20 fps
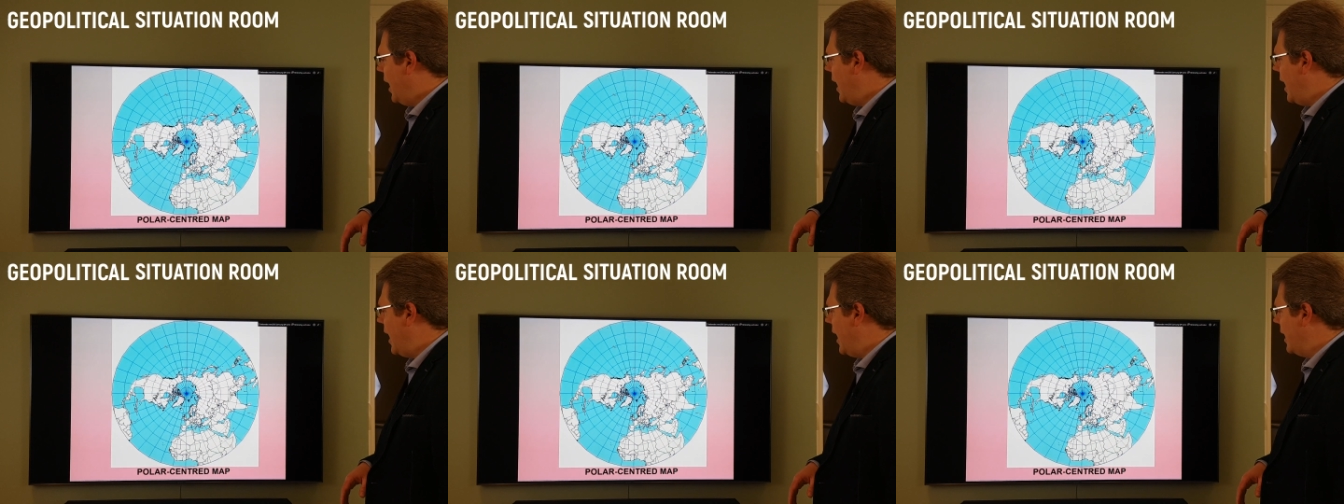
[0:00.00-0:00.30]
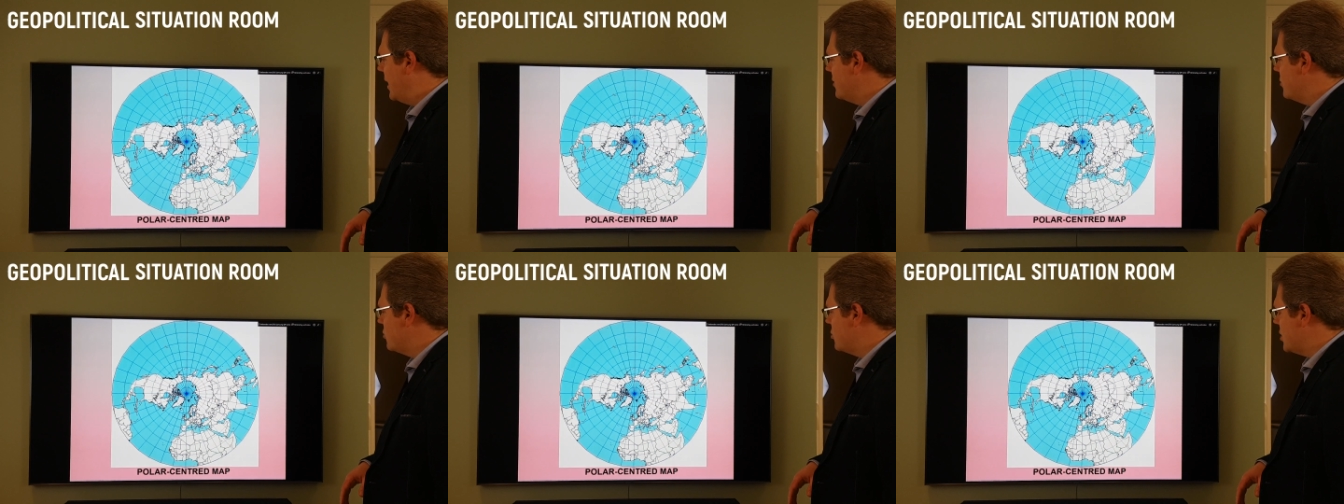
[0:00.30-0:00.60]

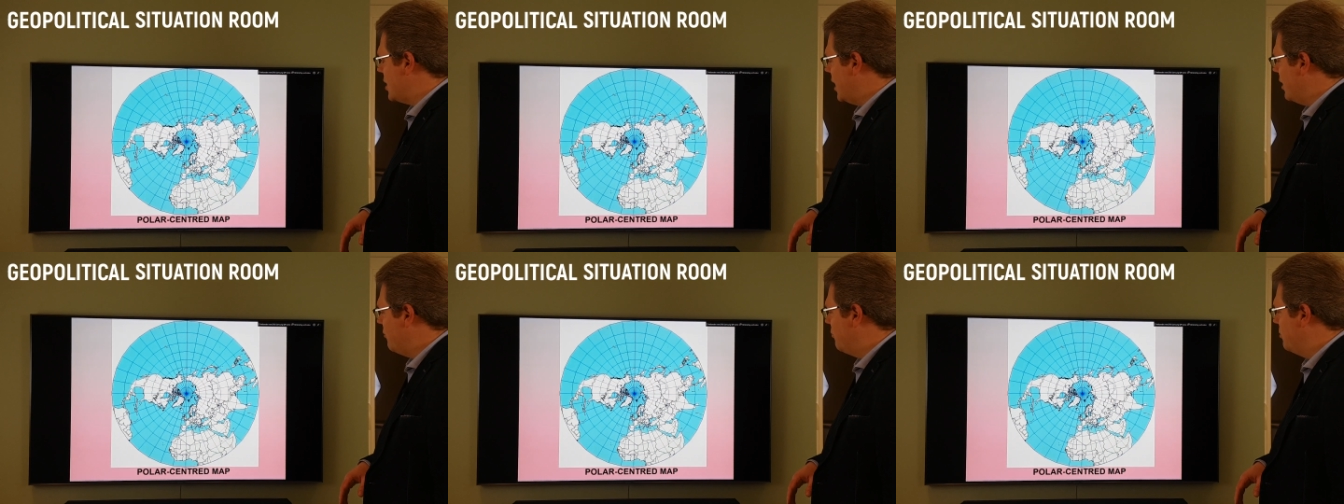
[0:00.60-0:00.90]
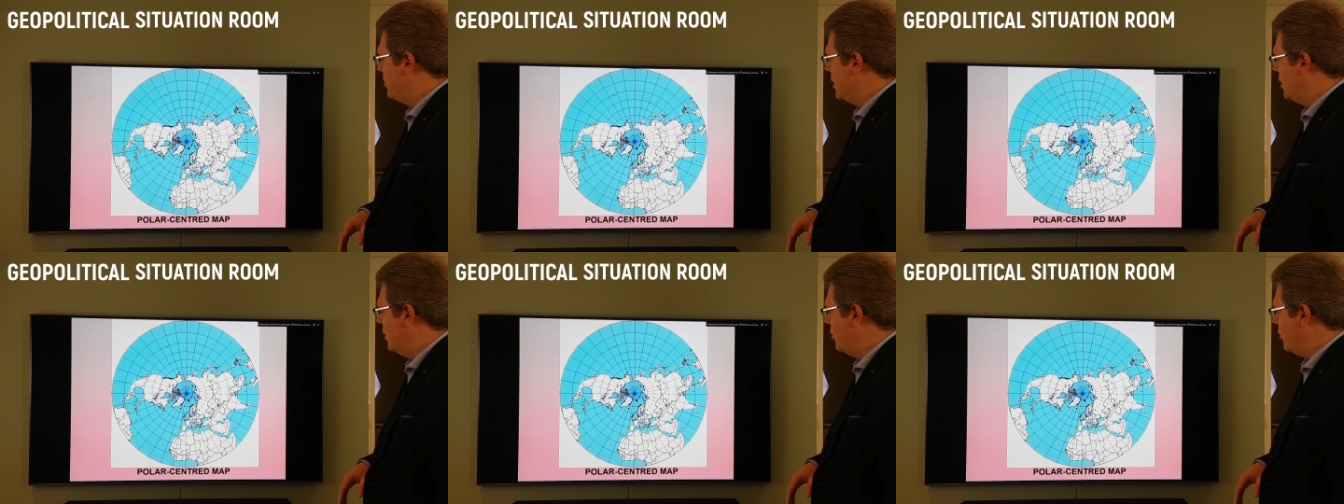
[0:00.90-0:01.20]
And
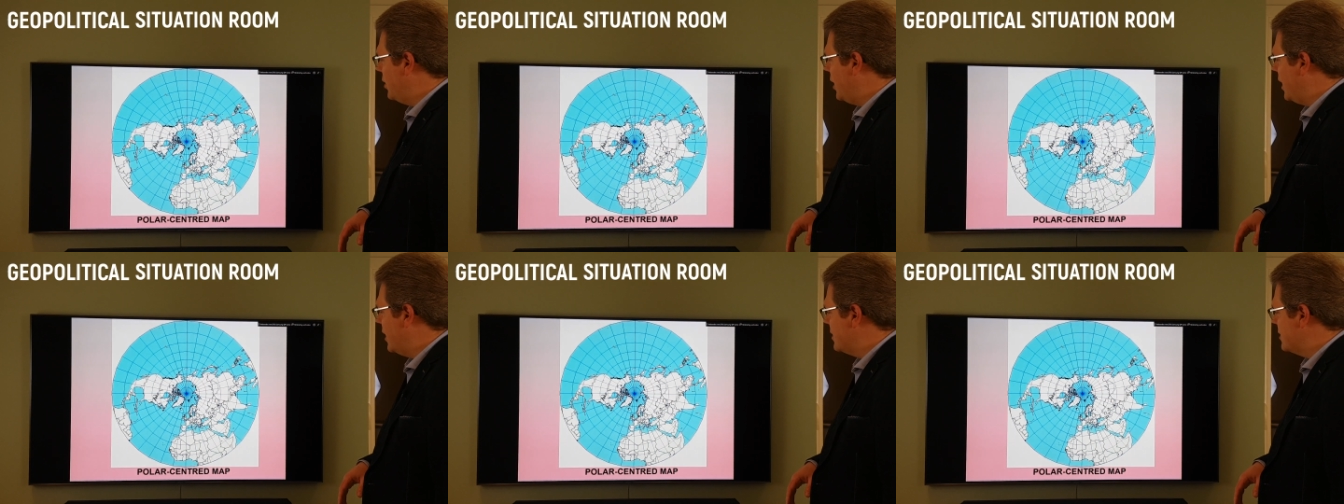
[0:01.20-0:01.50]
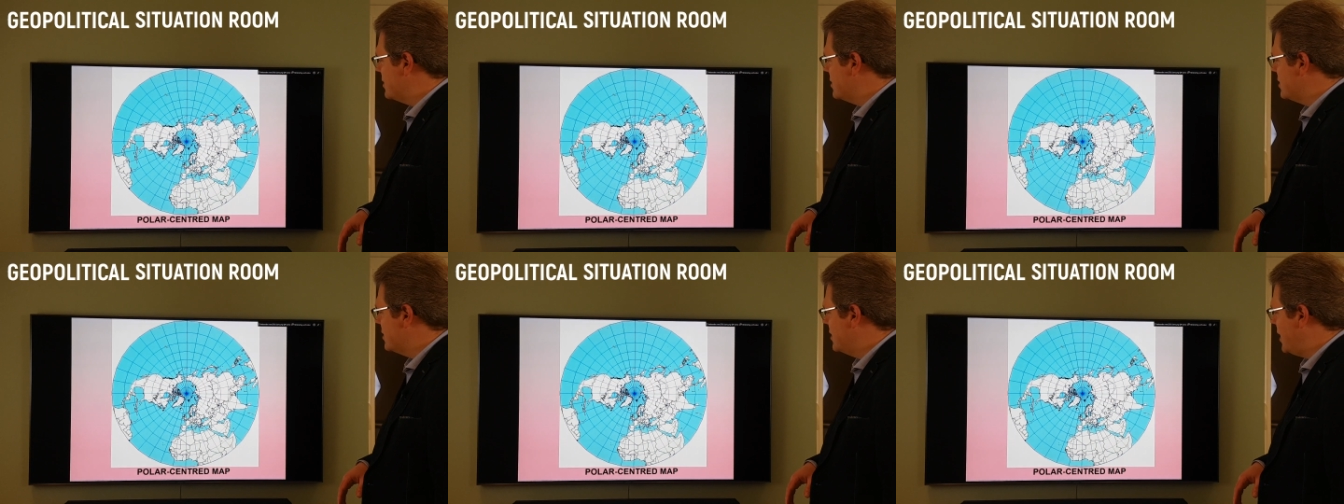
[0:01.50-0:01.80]
if we look
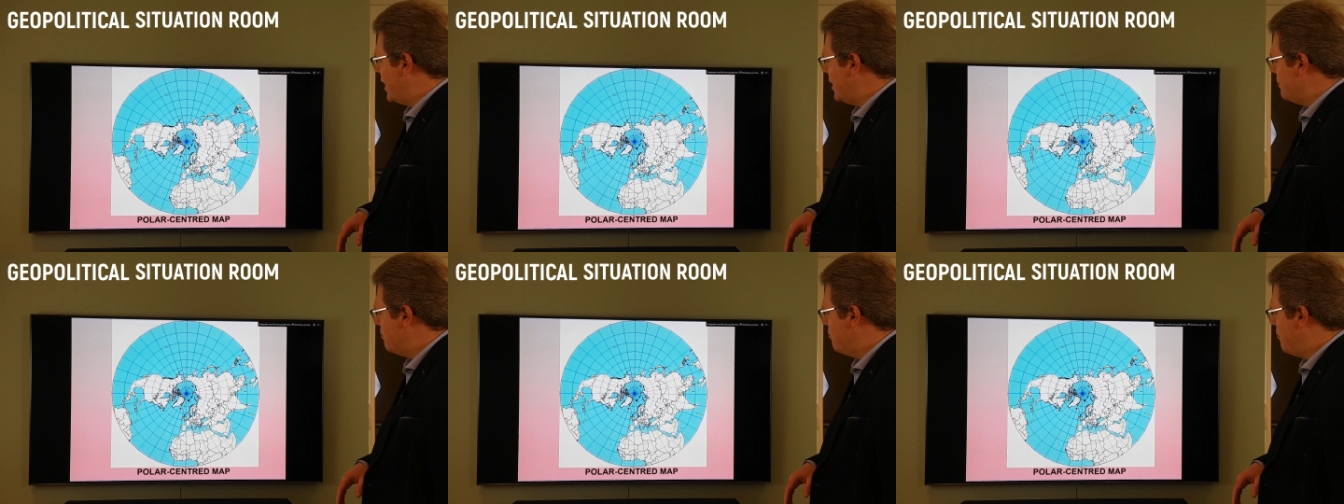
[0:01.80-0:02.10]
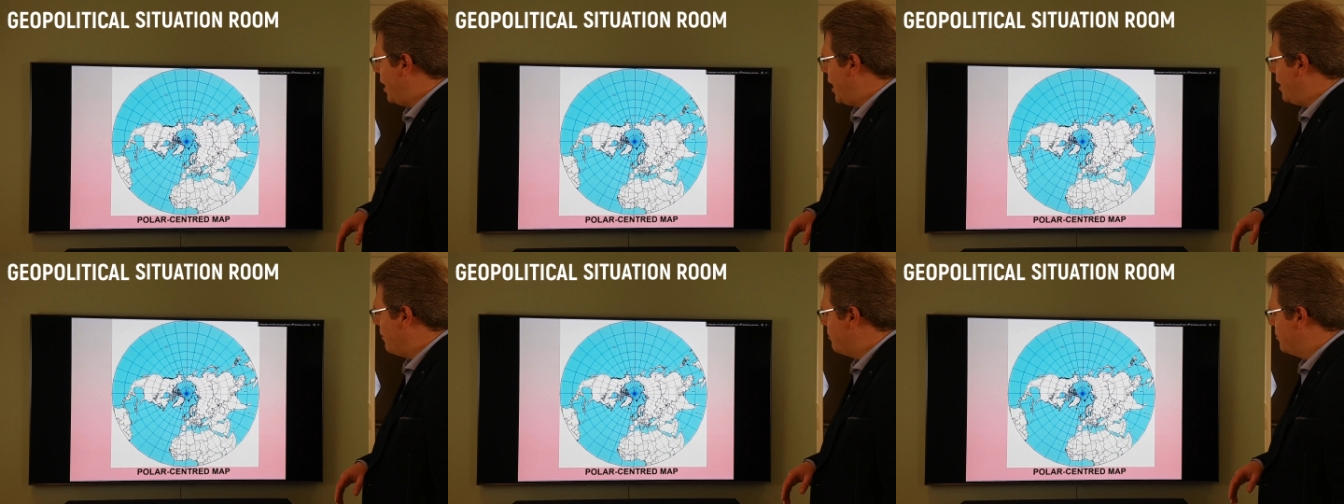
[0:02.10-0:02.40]
at that
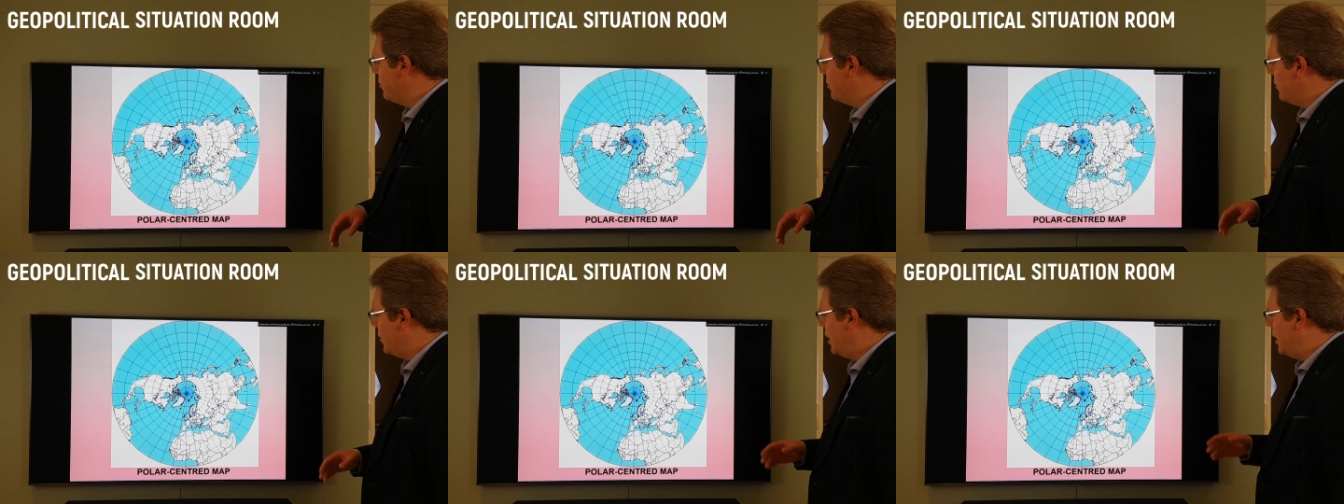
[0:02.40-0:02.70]
map,